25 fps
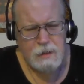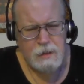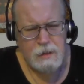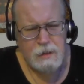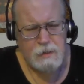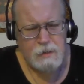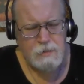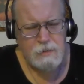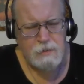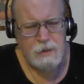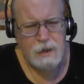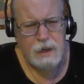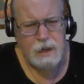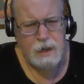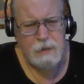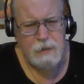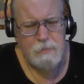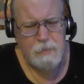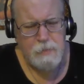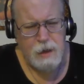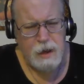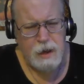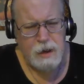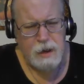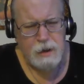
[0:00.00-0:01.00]
I came
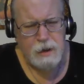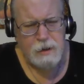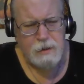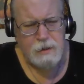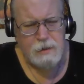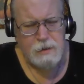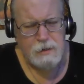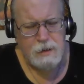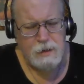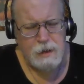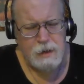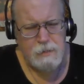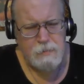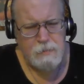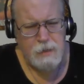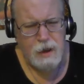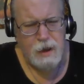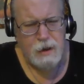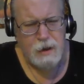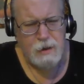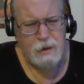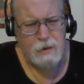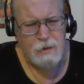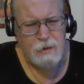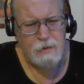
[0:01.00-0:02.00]
back
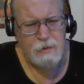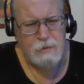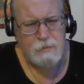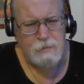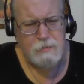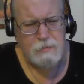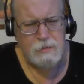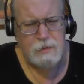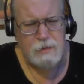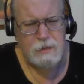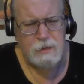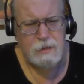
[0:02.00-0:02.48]
home.